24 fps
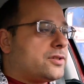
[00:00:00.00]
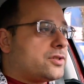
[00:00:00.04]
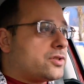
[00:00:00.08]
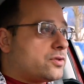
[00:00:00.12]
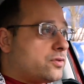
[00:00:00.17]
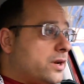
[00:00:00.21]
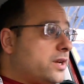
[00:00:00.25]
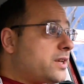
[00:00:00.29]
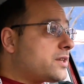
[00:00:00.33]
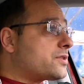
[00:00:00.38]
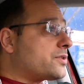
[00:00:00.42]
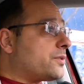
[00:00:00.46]

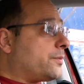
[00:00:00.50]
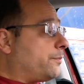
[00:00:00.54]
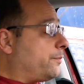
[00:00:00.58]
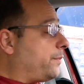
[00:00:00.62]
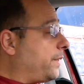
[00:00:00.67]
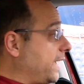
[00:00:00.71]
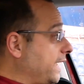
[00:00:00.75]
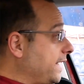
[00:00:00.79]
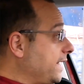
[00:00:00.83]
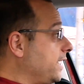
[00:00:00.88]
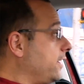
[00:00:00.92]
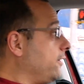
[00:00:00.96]
Strix
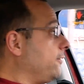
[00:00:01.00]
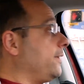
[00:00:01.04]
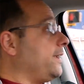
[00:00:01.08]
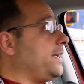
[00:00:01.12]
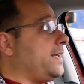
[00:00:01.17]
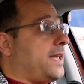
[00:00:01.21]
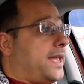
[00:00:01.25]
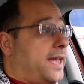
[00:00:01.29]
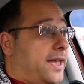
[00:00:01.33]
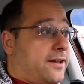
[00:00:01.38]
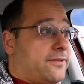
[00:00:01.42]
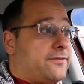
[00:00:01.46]

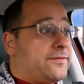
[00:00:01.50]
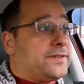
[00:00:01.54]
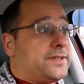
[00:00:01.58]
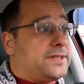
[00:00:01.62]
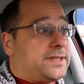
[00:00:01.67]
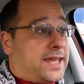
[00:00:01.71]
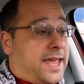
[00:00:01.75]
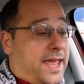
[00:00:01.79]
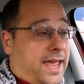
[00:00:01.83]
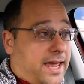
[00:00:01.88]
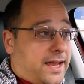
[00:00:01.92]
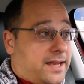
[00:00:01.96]
Binary
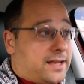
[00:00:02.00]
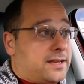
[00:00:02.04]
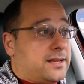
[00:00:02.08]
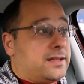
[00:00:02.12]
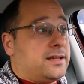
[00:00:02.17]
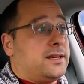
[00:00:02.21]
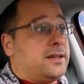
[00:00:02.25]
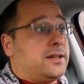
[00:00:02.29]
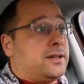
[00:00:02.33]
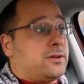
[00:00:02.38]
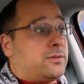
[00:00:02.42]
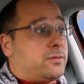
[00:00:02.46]
F10,
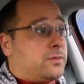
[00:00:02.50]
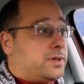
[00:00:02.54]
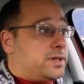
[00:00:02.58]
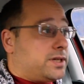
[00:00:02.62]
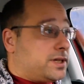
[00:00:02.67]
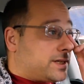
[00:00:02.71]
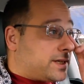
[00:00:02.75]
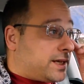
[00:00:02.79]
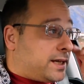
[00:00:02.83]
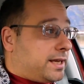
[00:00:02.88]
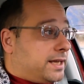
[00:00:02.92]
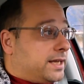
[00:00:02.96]
which
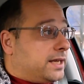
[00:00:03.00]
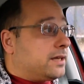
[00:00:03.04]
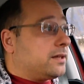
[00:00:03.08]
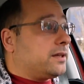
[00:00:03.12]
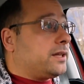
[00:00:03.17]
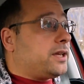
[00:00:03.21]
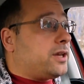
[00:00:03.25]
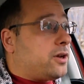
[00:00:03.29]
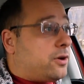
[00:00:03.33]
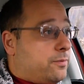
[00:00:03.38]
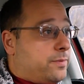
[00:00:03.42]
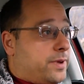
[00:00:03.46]
is a
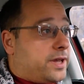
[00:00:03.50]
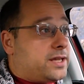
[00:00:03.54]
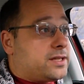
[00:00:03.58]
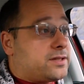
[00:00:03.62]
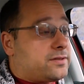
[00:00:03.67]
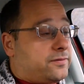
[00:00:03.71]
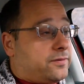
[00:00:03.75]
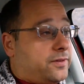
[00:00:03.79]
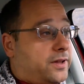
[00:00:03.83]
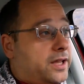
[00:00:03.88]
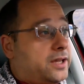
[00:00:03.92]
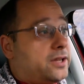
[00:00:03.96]

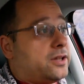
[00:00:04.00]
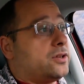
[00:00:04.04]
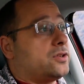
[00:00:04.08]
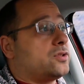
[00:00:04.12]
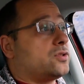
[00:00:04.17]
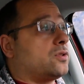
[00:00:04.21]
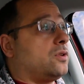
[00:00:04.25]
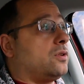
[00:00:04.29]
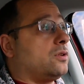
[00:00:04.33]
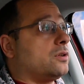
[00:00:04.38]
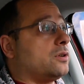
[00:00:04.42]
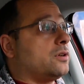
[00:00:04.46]
Helio-based flight
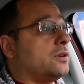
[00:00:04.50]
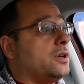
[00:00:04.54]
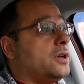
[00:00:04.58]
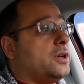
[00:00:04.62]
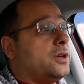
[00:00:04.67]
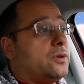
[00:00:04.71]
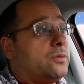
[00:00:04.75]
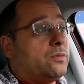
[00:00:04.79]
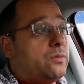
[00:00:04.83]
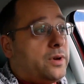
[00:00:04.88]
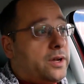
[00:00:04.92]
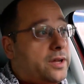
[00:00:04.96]
controller
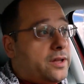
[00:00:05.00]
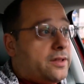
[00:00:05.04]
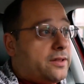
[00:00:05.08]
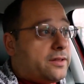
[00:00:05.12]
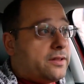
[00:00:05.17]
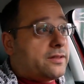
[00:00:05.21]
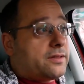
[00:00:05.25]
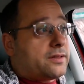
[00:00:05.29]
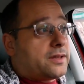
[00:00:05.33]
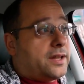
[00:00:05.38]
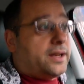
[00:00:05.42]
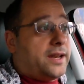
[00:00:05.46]

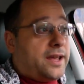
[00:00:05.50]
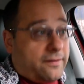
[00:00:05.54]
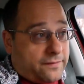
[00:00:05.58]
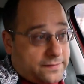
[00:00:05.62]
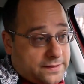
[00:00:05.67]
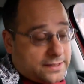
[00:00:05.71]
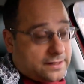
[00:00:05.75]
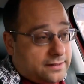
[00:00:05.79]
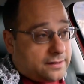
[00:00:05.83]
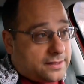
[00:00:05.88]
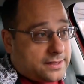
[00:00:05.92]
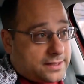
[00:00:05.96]
with an
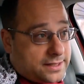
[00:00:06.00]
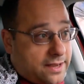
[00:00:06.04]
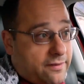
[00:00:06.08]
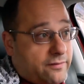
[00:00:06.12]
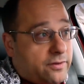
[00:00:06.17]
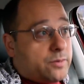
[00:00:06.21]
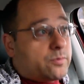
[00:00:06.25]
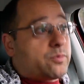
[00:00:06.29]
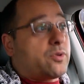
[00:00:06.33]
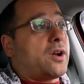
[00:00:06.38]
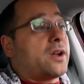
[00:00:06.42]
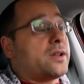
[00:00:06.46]

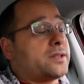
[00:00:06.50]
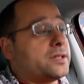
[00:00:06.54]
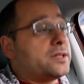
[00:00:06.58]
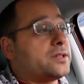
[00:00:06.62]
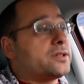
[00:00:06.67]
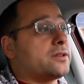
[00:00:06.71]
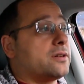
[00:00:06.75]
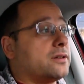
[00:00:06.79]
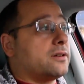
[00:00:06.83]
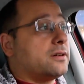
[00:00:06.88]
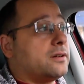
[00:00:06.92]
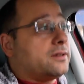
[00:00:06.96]
F7
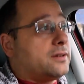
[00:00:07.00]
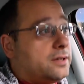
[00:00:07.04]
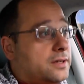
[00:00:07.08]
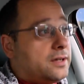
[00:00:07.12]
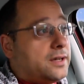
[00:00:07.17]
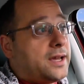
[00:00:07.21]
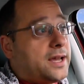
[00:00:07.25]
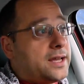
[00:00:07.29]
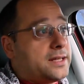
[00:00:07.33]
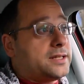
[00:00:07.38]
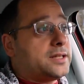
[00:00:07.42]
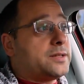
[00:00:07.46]
processor
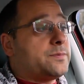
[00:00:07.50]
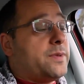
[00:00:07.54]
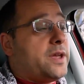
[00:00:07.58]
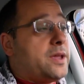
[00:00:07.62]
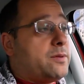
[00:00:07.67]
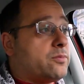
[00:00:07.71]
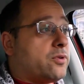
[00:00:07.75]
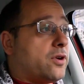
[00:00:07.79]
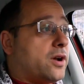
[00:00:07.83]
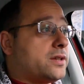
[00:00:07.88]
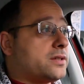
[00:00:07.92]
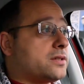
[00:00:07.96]
as its
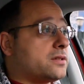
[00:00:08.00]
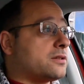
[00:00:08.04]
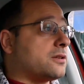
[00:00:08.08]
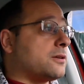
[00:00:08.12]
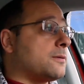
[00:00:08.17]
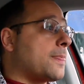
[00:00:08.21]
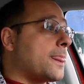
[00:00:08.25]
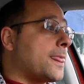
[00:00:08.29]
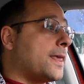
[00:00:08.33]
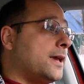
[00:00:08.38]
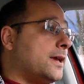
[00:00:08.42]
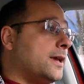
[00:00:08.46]
main processor,